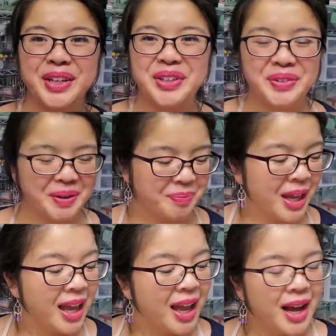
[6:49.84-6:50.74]
I don't know why.
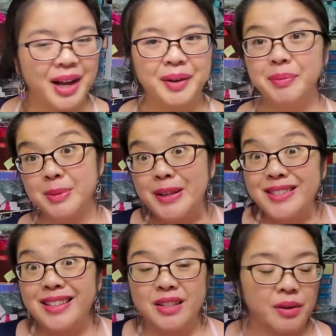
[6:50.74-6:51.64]
It
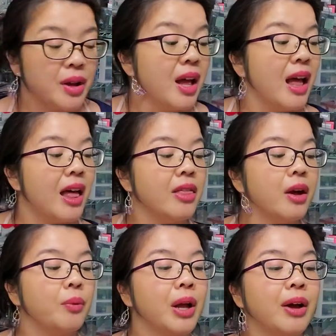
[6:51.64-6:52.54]
smells nice though. And
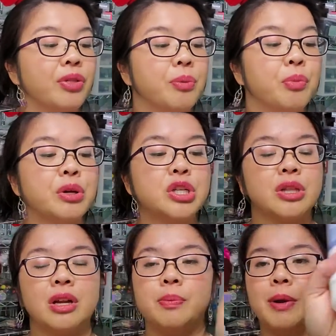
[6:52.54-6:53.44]
then we have the Moisture
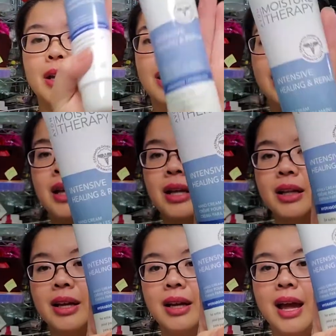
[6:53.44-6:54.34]
Therapy
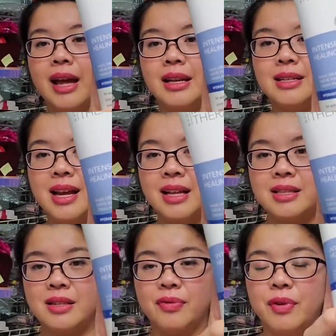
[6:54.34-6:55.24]
Healing and
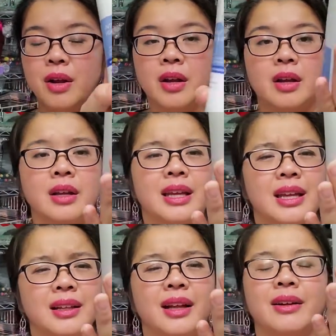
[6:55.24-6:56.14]
Intensive
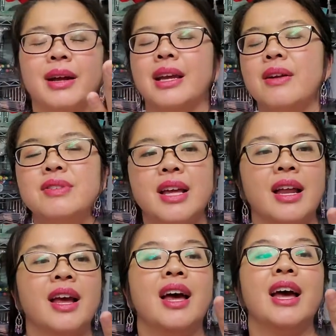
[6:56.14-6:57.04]
Heal. I can never
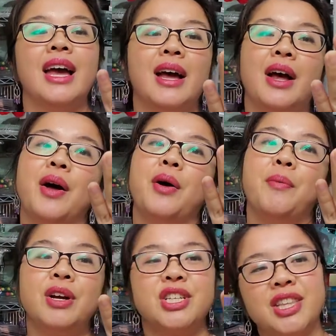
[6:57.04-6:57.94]
say it.
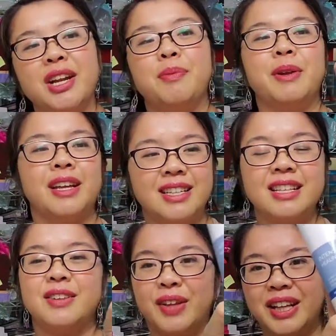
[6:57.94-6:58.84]
Moisture Therapy
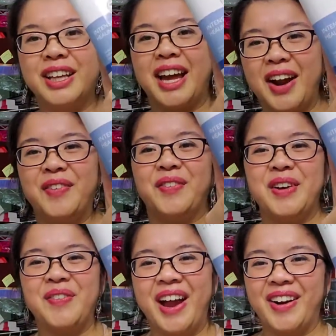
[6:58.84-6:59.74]
Intensive Healing and
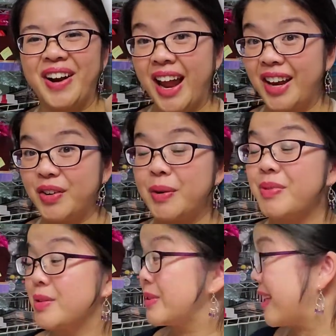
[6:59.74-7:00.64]
Repair Hand
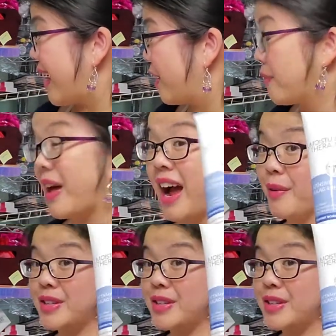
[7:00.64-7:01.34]
Cream. This was the hand cream that I